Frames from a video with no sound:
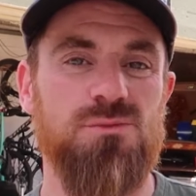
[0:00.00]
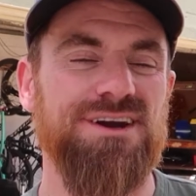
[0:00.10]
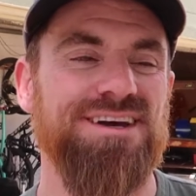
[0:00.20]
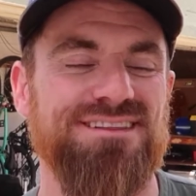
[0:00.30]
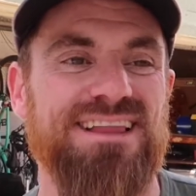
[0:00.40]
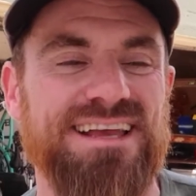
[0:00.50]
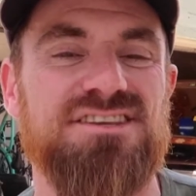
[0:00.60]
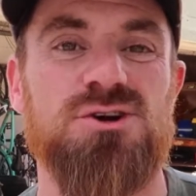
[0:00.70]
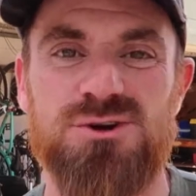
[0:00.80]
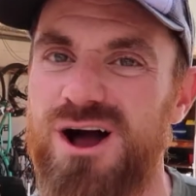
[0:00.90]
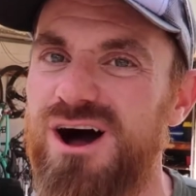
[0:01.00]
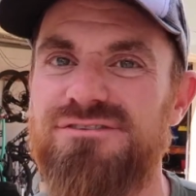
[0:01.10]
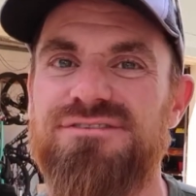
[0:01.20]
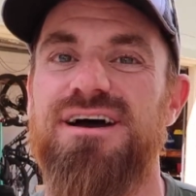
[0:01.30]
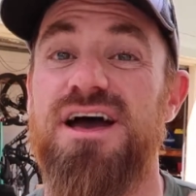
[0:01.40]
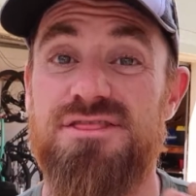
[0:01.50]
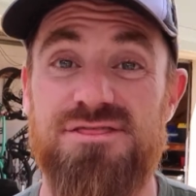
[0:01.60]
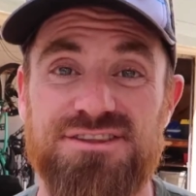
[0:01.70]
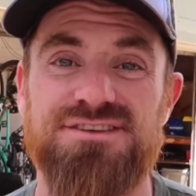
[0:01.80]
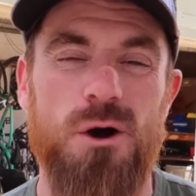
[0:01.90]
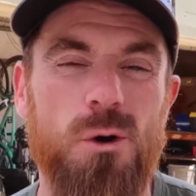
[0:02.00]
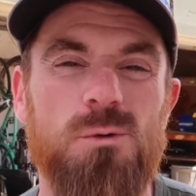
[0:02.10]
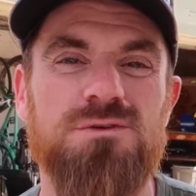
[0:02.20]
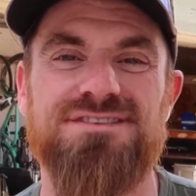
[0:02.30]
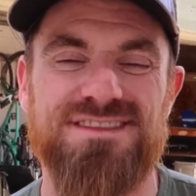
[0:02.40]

want to like turn off the tones